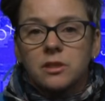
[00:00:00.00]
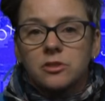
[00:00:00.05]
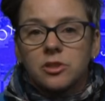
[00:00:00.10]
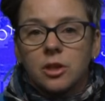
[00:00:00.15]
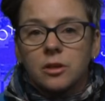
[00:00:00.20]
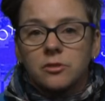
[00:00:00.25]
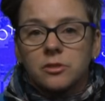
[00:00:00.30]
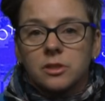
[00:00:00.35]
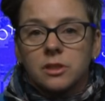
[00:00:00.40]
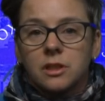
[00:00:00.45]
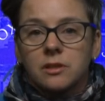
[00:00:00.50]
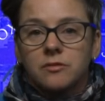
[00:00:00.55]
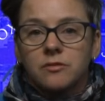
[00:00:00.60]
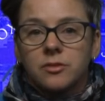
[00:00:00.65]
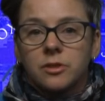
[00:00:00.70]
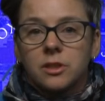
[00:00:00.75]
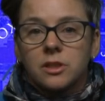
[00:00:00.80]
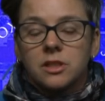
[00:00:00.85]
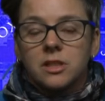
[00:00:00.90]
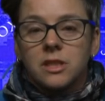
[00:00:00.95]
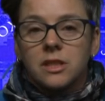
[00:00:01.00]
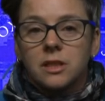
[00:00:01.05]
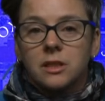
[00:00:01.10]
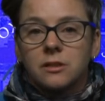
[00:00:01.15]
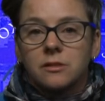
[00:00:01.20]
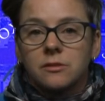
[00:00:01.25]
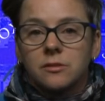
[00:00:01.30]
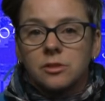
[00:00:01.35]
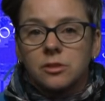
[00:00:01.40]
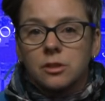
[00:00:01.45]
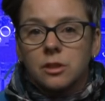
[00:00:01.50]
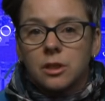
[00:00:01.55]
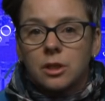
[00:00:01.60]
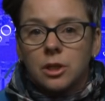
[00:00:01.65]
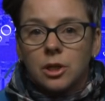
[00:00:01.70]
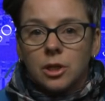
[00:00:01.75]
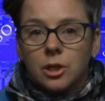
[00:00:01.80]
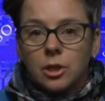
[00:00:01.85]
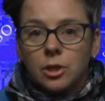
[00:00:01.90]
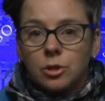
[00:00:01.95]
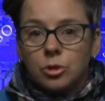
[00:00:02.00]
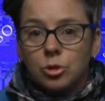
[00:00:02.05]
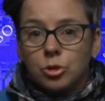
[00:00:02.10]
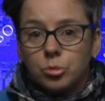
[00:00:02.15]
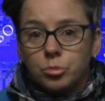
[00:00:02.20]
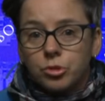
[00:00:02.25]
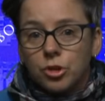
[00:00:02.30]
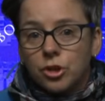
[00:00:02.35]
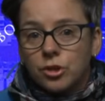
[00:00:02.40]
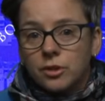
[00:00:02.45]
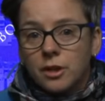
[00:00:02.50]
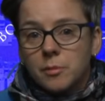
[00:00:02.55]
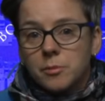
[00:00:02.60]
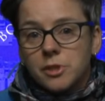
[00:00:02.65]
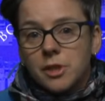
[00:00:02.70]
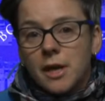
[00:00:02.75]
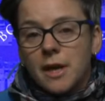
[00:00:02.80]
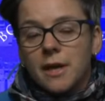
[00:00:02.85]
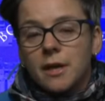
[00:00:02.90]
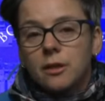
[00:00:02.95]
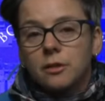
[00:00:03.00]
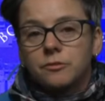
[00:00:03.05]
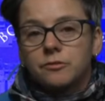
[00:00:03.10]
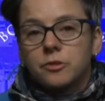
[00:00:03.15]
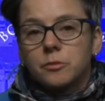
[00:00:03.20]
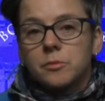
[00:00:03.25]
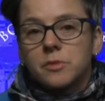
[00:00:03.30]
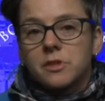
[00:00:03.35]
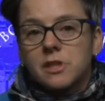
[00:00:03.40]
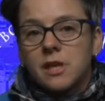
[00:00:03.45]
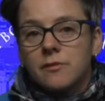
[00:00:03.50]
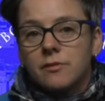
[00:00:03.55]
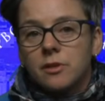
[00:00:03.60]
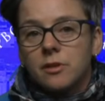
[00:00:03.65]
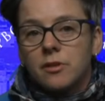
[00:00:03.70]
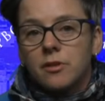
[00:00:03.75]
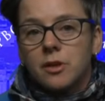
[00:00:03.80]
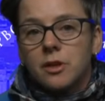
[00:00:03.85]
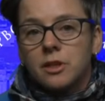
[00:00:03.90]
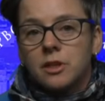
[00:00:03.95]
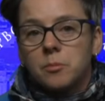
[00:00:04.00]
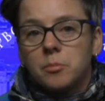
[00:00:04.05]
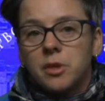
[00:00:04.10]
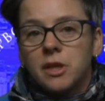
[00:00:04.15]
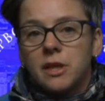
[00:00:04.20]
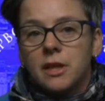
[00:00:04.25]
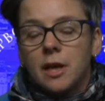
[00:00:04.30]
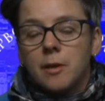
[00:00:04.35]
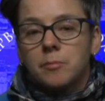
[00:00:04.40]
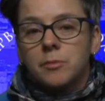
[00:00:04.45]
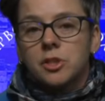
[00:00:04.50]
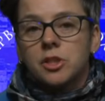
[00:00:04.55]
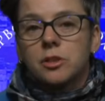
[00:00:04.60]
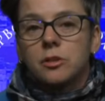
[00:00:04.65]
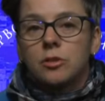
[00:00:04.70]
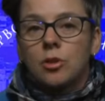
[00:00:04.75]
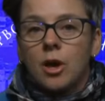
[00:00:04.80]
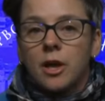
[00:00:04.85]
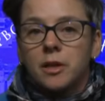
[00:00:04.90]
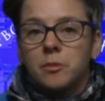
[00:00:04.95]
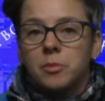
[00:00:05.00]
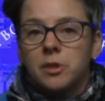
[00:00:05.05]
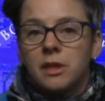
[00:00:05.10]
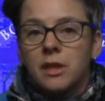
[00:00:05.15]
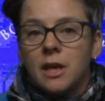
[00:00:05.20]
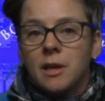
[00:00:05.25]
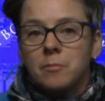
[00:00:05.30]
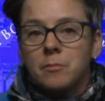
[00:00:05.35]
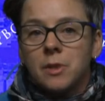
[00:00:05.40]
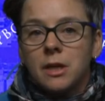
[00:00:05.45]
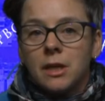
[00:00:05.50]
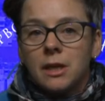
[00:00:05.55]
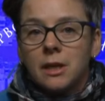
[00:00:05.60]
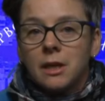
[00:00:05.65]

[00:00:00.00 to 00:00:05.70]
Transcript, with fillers: adults and for the teens. All programs are held from 7.30 p.m. to 9 p.m.